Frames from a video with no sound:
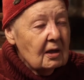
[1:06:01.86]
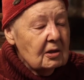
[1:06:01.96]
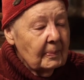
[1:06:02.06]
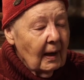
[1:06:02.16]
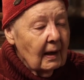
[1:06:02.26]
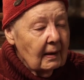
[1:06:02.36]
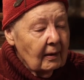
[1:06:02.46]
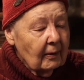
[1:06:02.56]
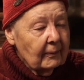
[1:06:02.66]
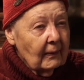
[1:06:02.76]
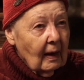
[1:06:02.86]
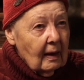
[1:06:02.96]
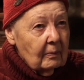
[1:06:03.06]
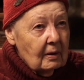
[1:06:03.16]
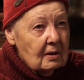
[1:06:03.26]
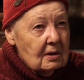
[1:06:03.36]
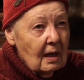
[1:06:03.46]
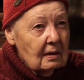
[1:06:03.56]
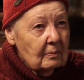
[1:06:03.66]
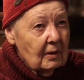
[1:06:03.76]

as a pioneer because I